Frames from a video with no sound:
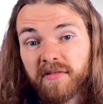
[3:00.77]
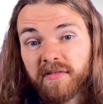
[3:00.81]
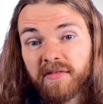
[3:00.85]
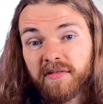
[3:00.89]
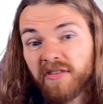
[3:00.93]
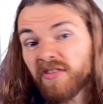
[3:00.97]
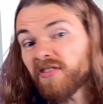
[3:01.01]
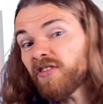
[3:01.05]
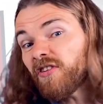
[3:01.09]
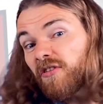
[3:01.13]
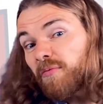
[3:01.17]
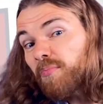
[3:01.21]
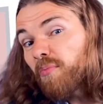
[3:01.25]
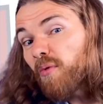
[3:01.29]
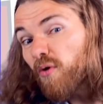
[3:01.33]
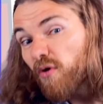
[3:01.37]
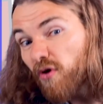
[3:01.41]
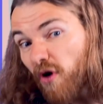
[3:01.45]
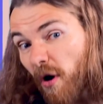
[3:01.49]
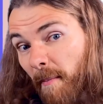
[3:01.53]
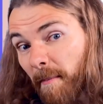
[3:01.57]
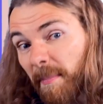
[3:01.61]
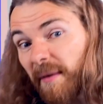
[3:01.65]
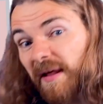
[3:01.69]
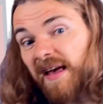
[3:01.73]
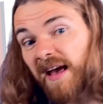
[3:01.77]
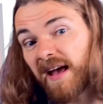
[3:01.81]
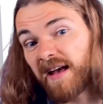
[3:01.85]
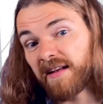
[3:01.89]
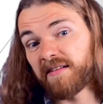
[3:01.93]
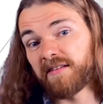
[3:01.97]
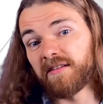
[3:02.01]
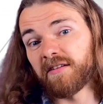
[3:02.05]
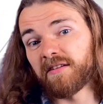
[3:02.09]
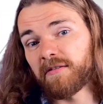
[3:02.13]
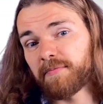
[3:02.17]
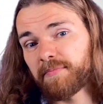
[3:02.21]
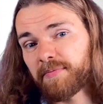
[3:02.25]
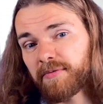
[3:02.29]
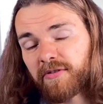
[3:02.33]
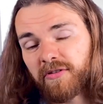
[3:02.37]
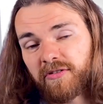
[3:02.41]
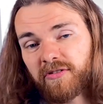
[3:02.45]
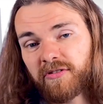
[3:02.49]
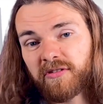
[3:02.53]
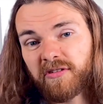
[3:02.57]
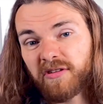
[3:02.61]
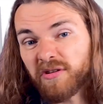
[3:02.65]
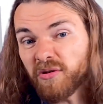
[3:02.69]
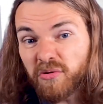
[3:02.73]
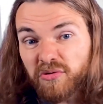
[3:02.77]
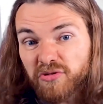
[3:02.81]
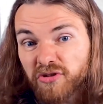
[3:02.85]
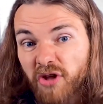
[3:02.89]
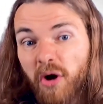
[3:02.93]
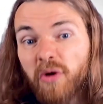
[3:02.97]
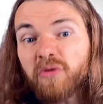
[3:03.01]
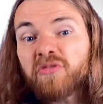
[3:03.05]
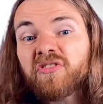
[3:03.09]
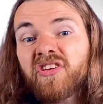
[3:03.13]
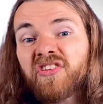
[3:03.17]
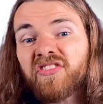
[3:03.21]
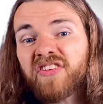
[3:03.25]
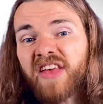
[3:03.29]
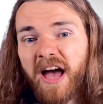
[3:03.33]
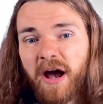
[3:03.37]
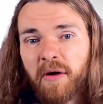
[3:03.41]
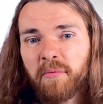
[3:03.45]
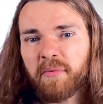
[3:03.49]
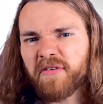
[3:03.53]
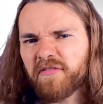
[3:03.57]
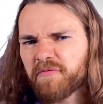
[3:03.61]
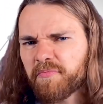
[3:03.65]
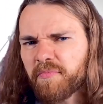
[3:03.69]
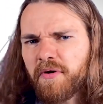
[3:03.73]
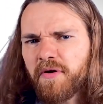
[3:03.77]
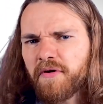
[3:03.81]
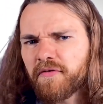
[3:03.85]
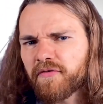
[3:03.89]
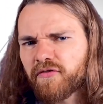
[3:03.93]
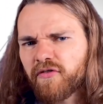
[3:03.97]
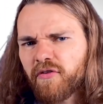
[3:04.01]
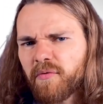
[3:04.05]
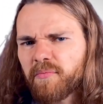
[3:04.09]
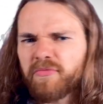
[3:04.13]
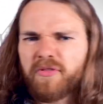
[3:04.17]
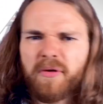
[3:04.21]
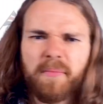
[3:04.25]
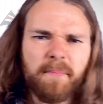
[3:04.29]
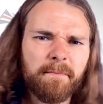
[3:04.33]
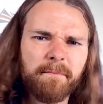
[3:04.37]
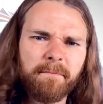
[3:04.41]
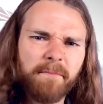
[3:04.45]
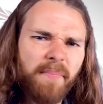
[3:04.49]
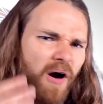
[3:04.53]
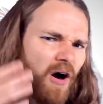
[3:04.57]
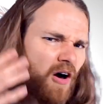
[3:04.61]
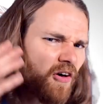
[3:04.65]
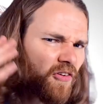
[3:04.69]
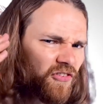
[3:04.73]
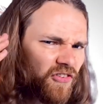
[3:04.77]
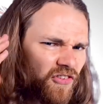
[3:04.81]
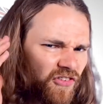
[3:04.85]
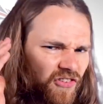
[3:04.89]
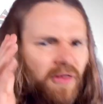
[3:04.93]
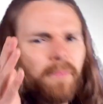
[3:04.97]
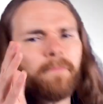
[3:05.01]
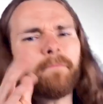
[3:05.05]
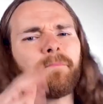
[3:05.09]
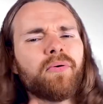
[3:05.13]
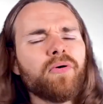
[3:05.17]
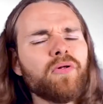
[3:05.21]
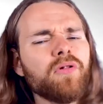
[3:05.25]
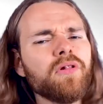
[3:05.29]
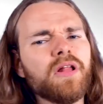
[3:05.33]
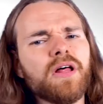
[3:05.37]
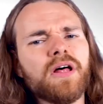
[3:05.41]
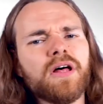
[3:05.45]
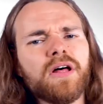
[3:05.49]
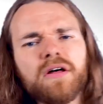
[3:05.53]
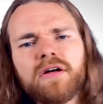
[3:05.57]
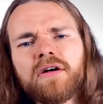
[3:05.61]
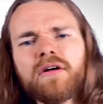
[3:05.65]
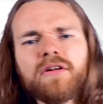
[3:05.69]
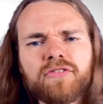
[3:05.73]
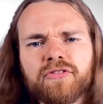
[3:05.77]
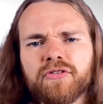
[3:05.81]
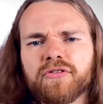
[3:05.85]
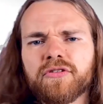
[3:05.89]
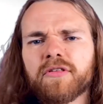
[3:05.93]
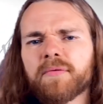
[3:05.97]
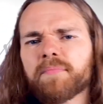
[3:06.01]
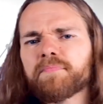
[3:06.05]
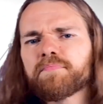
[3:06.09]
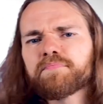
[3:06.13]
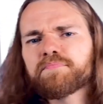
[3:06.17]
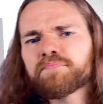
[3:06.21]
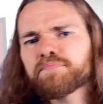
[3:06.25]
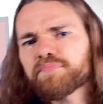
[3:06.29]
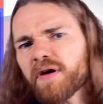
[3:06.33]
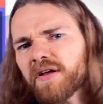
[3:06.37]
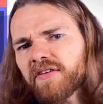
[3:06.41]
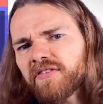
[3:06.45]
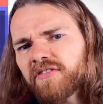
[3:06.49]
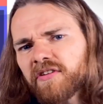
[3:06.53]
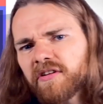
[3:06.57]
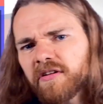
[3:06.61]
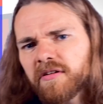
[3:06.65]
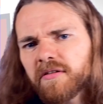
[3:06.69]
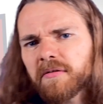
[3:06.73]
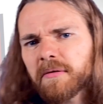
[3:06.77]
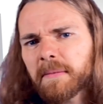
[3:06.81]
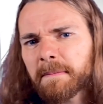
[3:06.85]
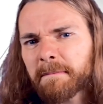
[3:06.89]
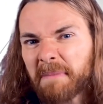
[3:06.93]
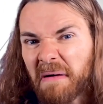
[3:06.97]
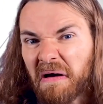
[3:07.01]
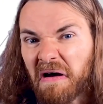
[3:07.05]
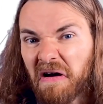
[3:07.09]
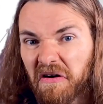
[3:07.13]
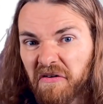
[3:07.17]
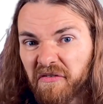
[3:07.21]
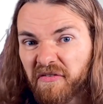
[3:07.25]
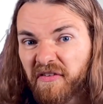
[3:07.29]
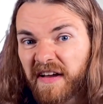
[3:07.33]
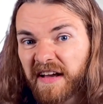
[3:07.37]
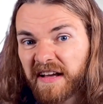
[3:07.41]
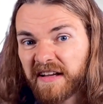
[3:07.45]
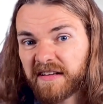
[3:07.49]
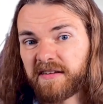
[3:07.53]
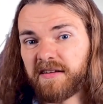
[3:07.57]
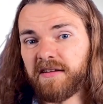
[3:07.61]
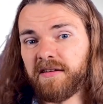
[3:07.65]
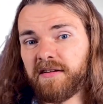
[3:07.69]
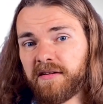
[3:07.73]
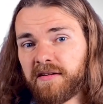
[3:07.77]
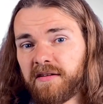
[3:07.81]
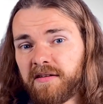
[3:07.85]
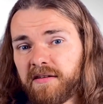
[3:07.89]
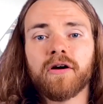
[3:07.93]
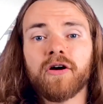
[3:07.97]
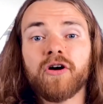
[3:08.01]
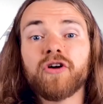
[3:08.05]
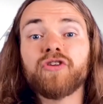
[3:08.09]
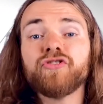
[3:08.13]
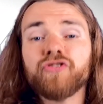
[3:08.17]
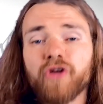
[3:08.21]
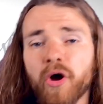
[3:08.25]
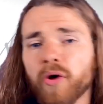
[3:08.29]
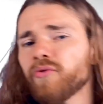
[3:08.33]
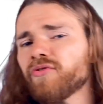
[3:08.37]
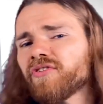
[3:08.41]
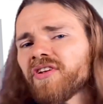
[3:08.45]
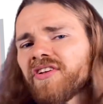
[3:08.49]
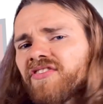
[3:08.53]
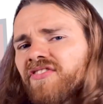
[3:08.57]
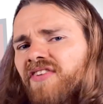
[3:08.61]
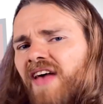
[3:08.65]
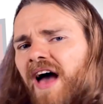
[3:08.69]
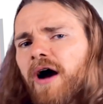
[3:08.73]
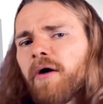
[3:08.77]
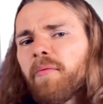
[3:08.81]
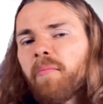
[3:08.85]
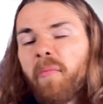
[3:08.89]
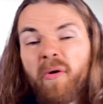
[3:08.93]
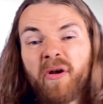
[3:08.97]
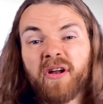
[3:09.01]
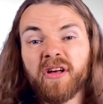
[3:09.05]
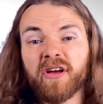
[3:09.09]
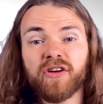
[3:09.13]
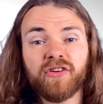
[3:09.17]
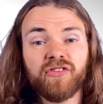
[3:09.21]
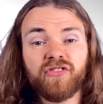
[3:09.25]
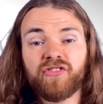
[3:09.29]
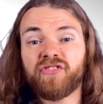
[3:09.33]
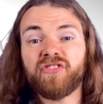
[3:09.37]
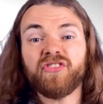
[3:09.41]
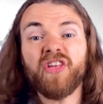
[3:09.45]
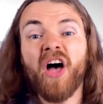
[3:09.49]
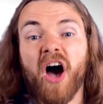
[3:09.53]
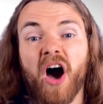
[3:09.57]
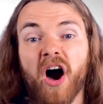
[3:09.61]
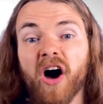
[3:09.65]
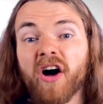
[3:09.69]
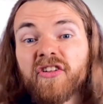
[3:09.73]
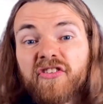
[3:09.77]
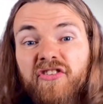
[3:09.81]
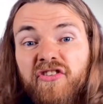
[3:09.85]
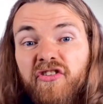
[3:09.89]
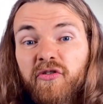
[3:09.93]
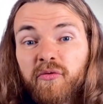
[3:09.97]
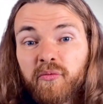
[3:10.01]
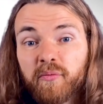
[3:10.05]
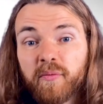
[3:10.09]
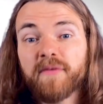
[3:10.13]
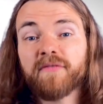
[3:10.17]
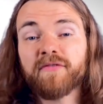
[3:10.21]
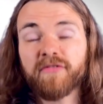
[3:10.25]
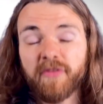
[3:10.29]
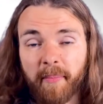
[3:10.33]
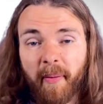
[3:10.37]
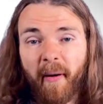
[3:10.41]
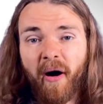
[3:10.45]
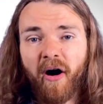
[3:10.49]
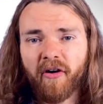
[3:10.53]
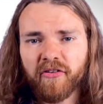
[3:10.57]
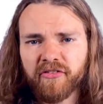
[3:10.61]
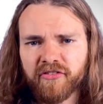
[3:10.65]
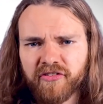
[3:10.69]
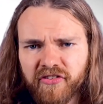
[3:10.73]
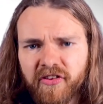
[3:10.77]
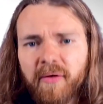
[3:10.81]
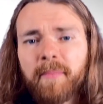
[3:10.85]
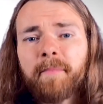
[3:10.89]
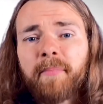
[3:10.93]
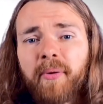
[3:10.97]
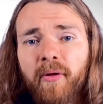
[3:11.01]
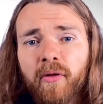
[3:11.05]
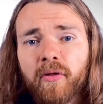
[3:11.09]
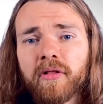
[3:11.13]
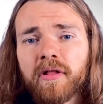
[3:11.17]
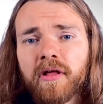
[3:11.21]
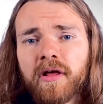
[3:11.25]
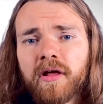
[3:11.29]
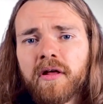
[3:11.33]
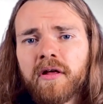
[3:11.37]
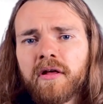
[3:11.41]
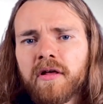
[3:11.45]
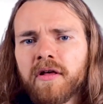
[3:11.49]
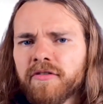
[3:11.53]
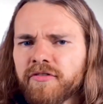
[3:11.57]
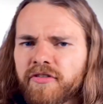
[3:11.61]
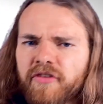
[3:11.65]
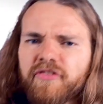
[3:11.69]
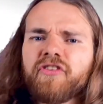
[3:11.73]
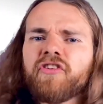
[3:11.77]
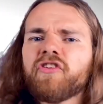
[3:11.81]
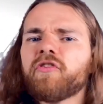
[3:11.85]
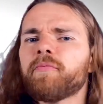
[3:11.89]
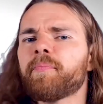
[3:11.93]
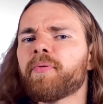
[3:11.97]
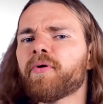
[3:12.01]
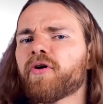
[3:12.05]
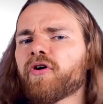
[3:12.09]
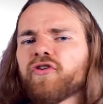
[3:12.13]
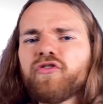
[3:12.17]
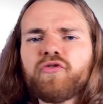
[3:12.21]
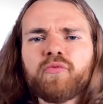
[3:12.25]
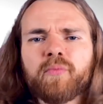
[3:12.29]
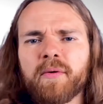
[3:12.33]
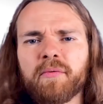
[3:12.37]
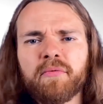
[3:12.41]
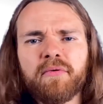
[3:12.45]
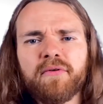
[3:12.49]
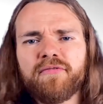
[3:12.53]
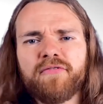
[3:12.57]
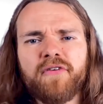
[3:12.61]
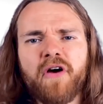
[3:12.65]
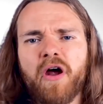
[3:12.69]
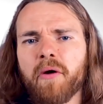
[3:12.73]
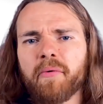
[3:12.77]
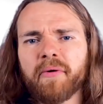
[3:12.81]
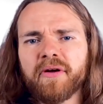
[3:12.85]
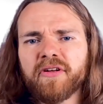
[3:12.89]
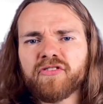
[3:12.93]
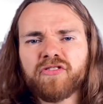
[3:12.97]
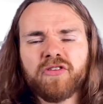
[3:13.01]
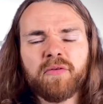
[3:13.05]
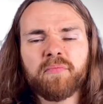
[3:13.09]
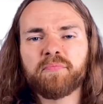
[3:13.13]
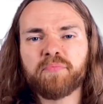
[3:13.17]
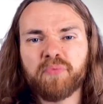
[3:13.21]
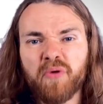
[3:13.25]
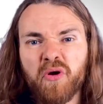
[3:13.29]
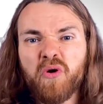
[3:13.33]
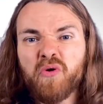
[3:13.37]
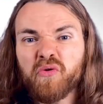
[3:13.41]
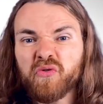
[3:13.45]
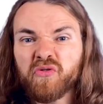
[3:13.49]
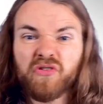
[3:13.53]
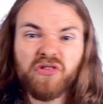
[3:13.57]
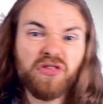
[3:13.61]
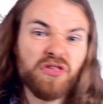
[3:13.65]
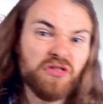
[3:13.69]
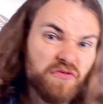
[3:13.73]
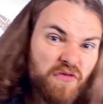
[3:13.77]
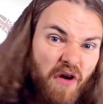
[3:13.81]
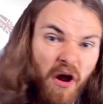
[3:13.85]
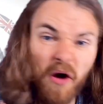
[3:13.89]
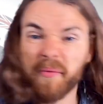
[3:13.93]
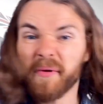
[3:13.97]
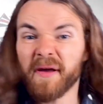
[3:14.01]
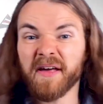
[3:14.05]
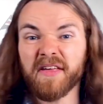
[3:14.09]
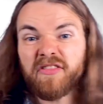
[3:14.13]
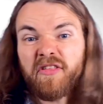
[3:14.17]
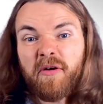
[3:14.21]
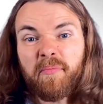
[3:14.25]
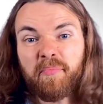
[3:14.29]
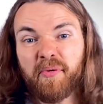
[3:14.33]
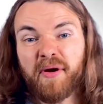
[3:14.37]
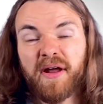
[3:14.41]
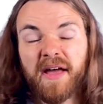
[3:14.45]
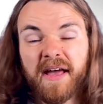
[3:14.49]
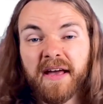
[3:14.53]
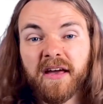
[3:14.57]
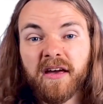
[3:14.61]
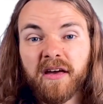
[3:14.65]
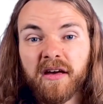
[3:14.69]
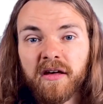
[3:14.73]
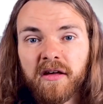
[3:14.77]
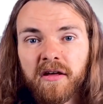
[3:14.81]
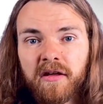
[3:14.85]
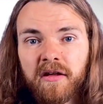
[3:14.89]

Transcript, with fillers: This is more complicated because you'll notice how we've moved from the past simple to the present perfect. Notice how Monica starts with the past simple. This is because we're referring to Bruce throwing the brick.